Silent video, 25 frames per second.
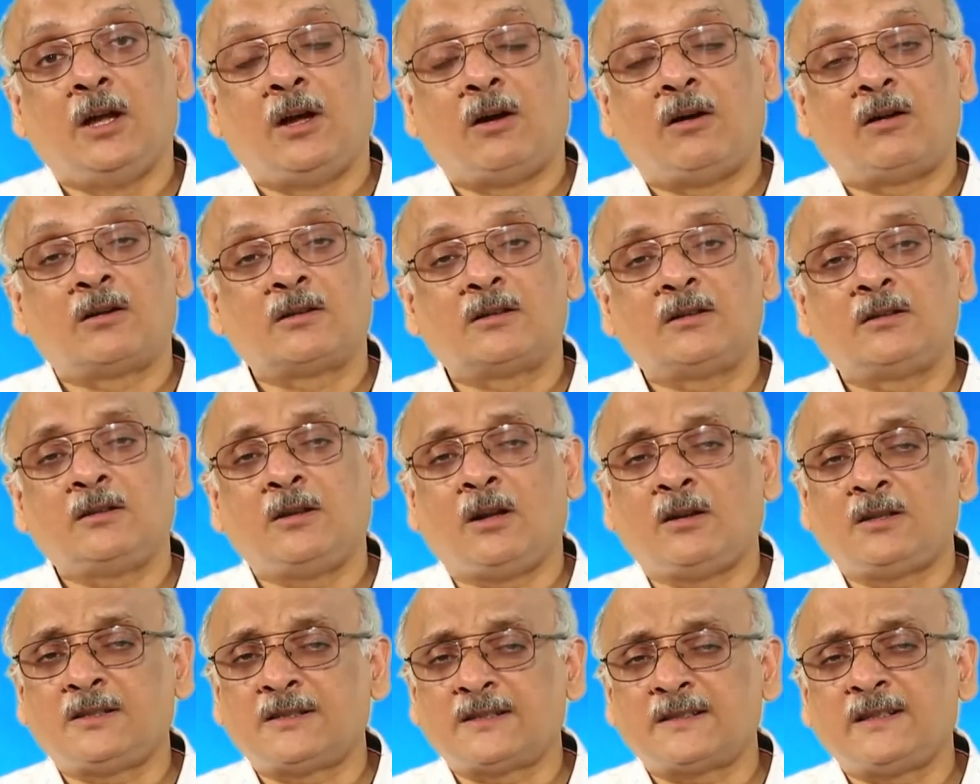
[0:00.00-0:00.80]
or
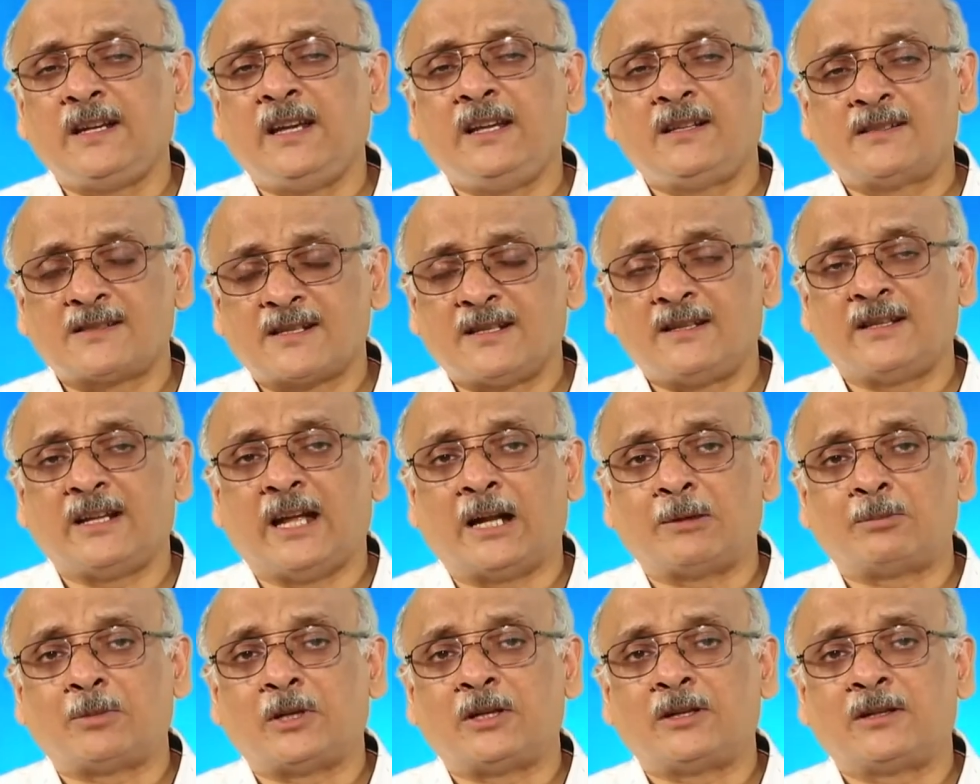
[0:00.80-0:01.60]
not skills in
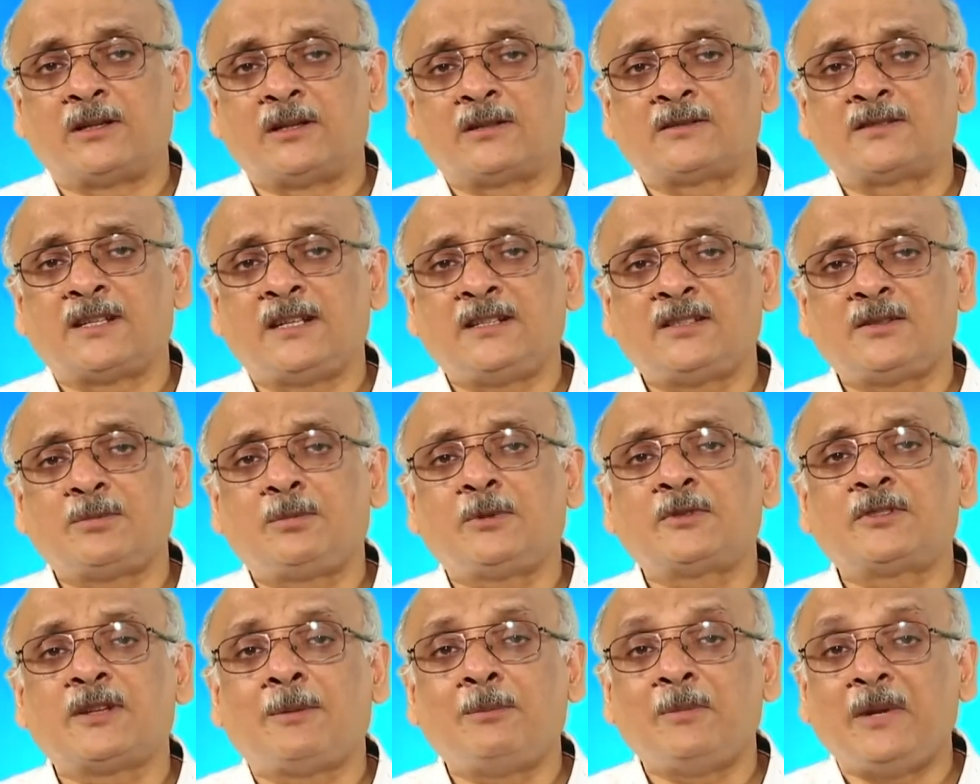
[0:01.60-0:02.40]
that particular sense,
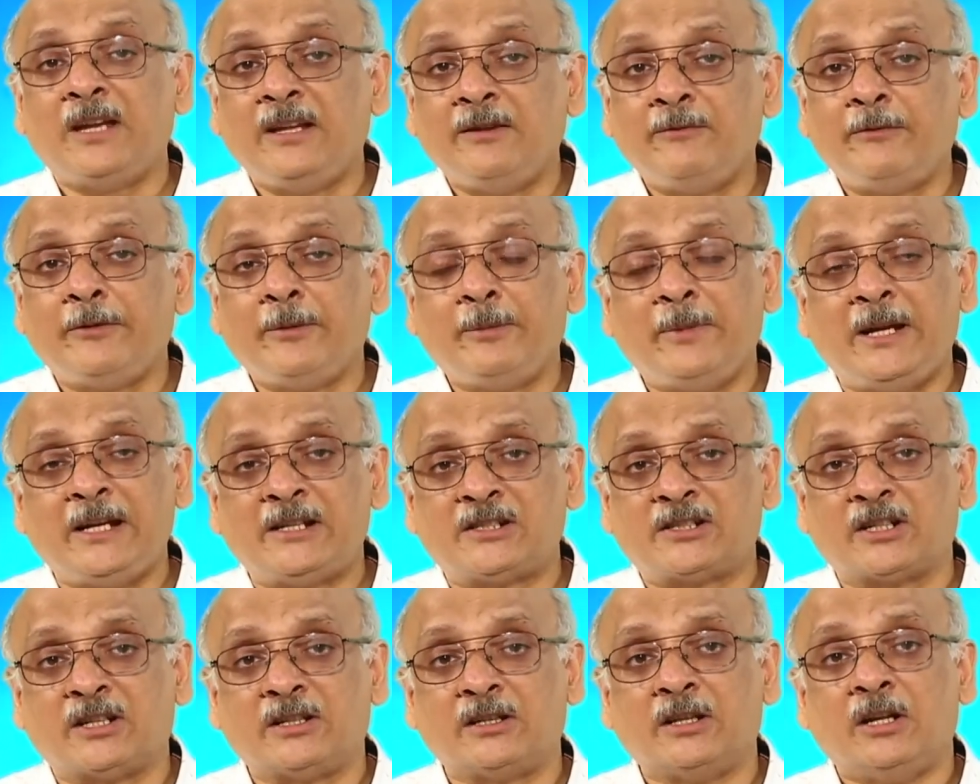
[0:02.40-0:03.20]
but some
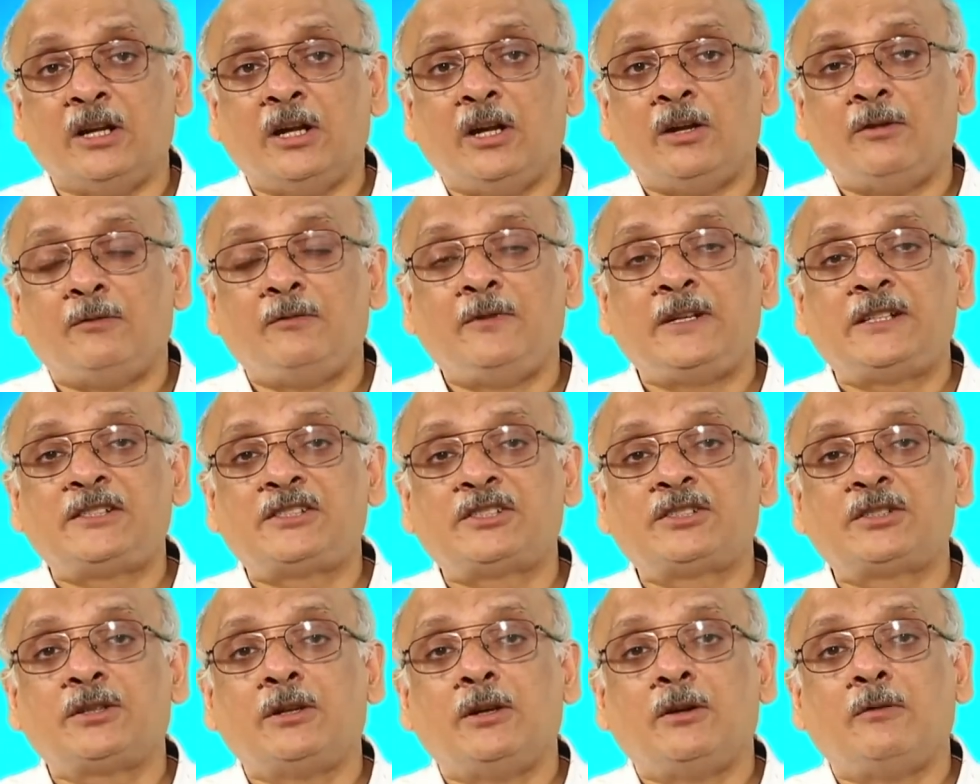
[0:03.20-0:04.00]
information
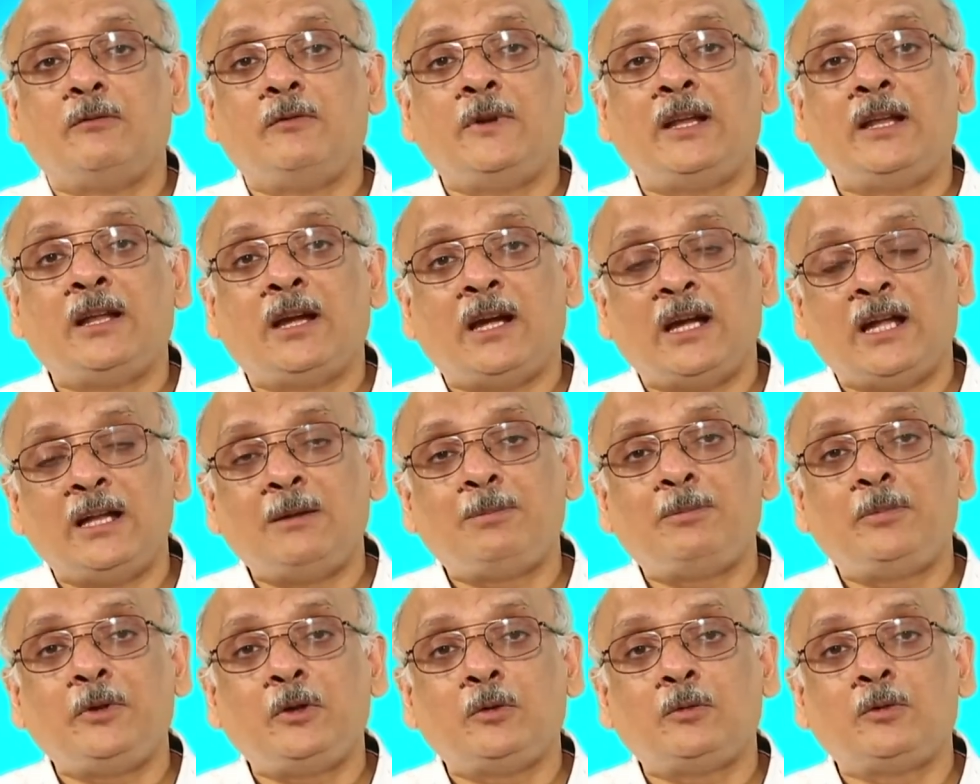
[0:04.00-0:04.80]
which will
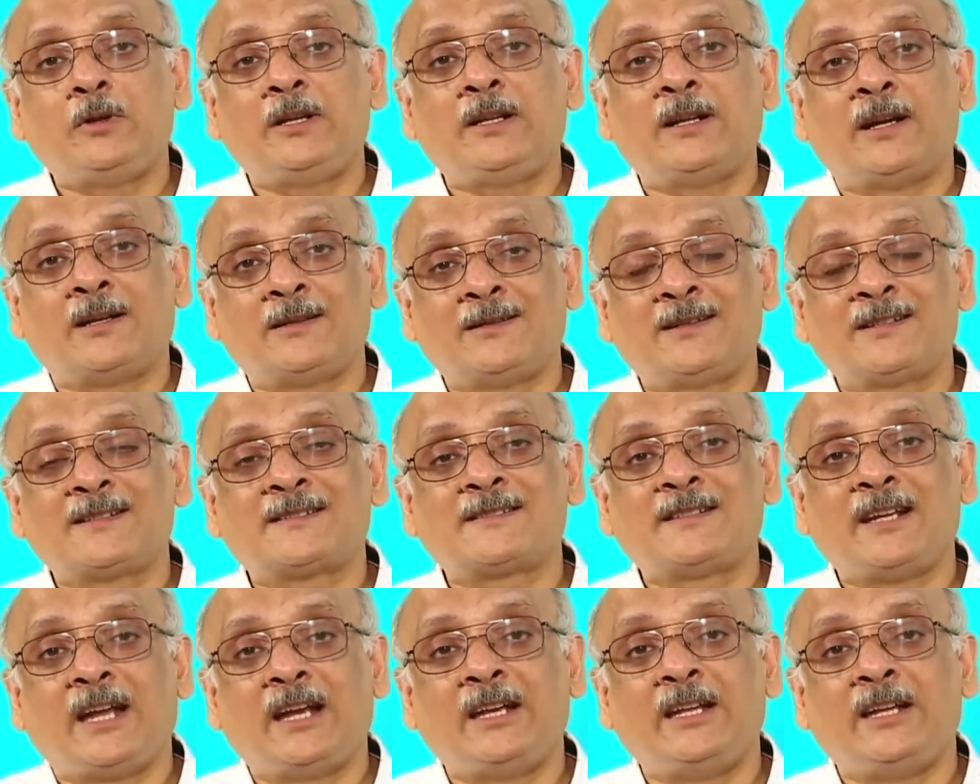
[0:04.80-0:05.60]
help you in
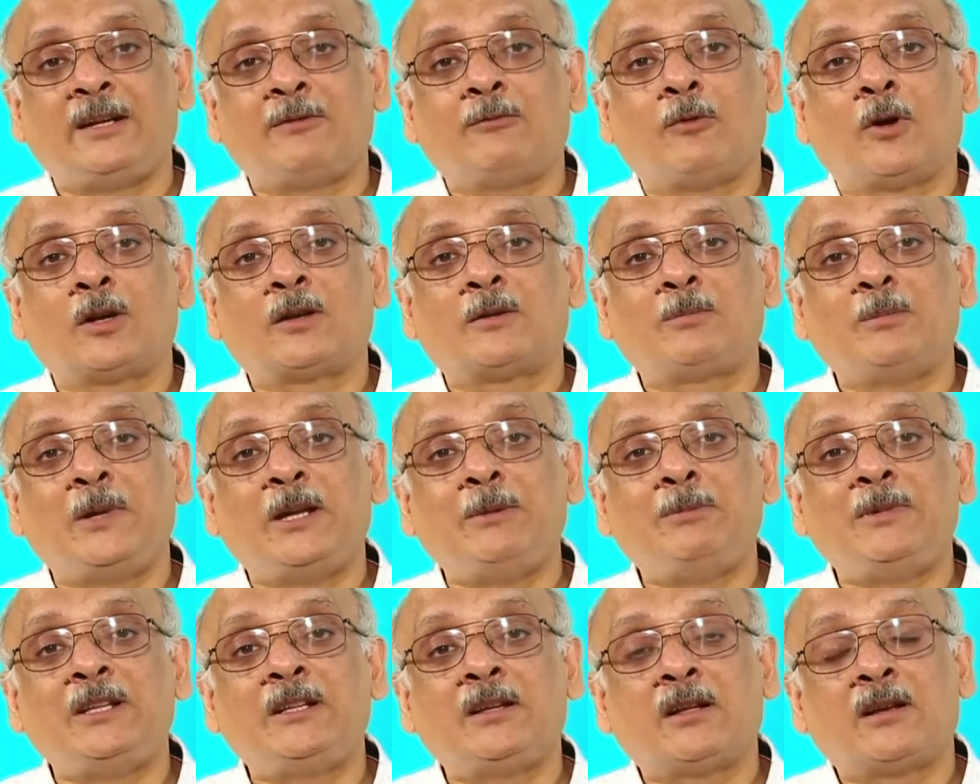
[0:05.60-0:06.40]
understanding what may
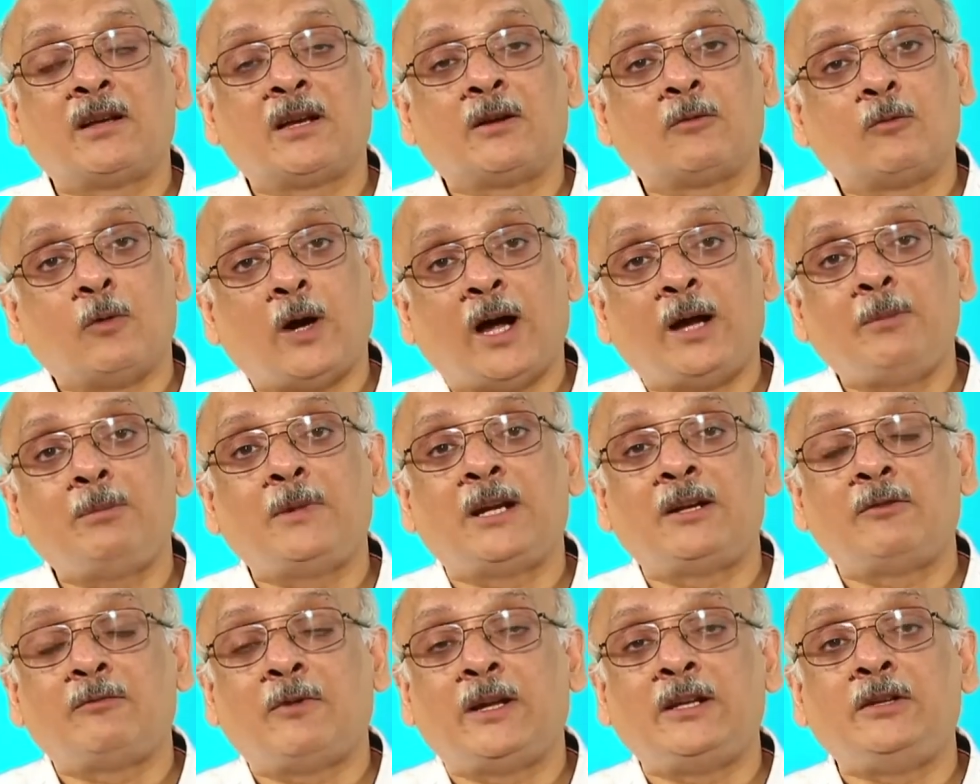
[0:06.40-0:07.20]
be the
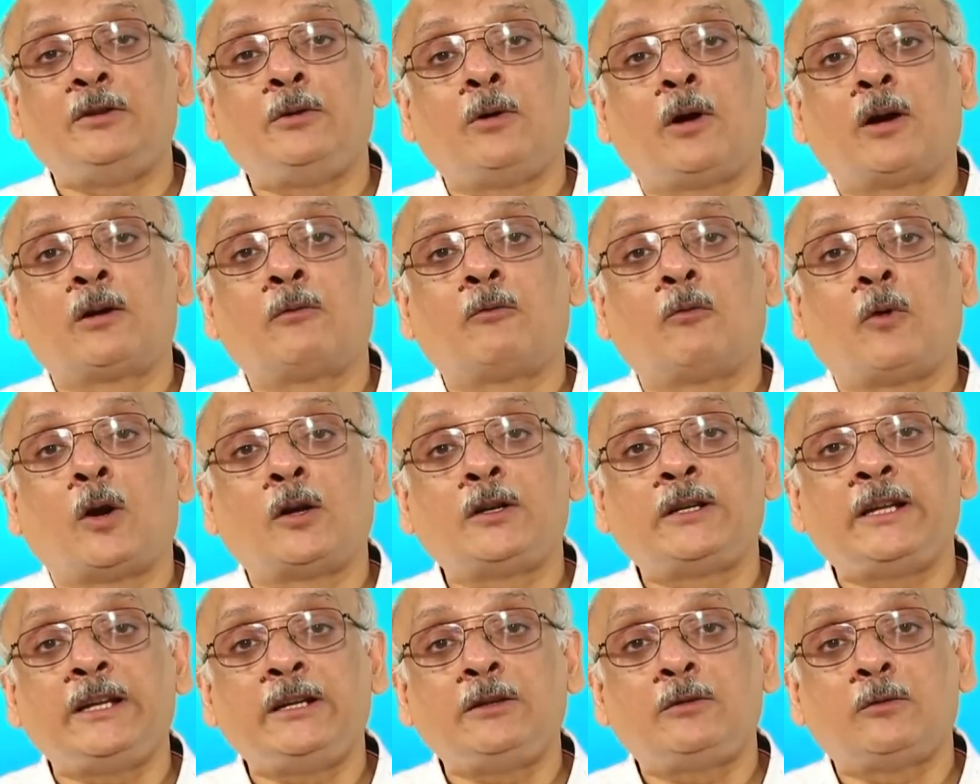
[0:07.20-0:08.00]
requirement when you are
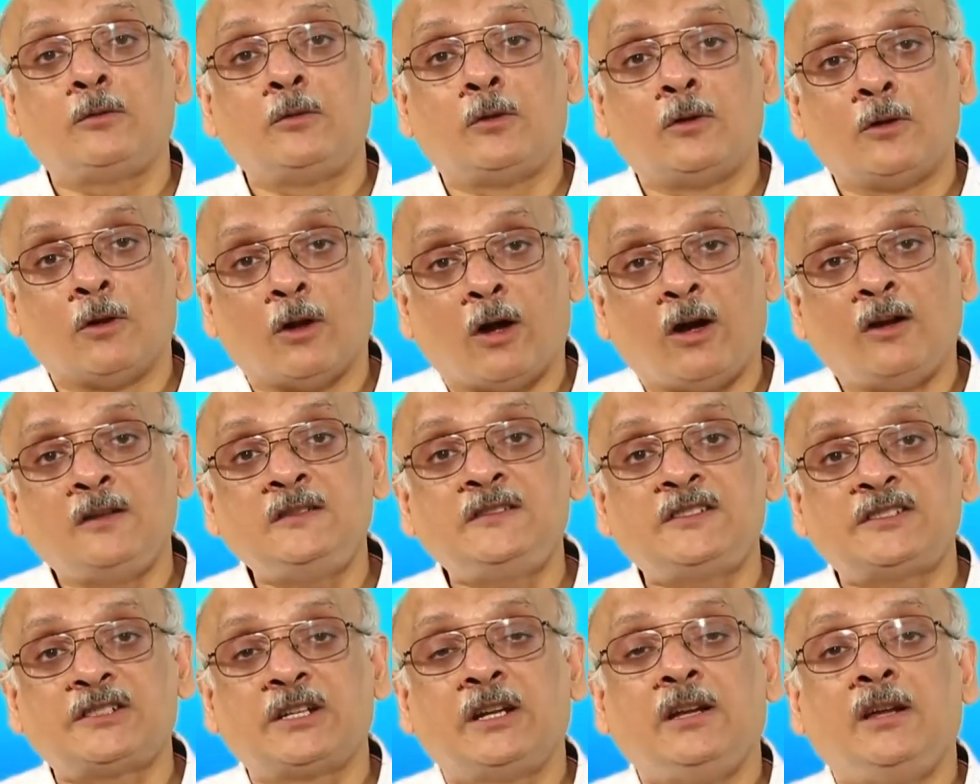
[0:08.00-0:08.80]
wanting to
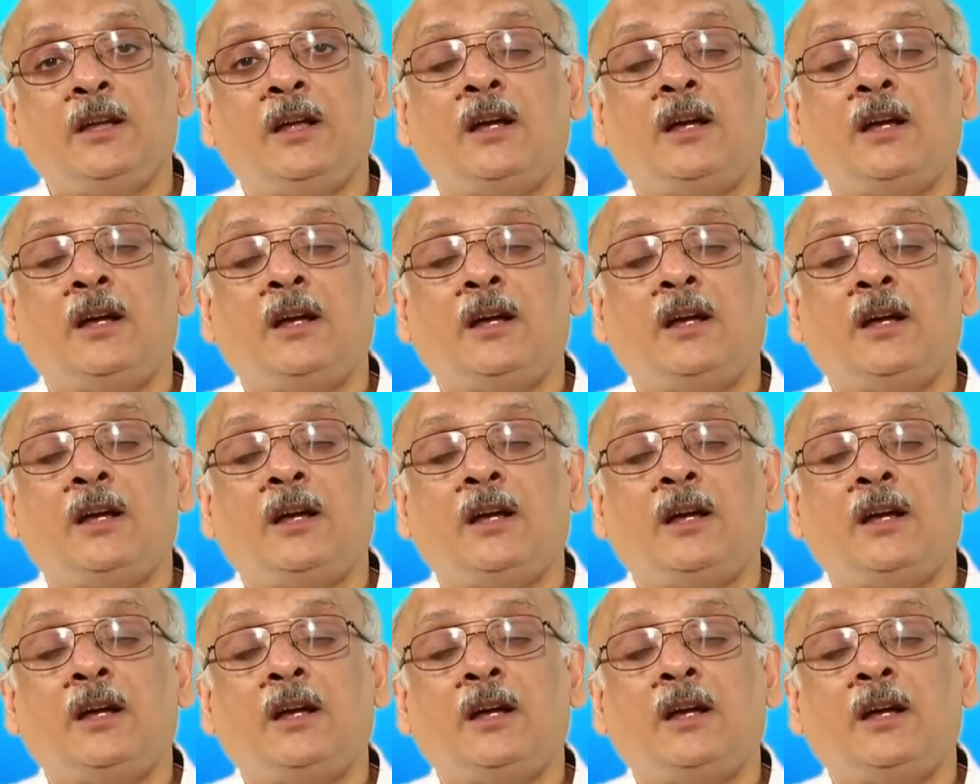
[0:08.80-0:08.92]
launch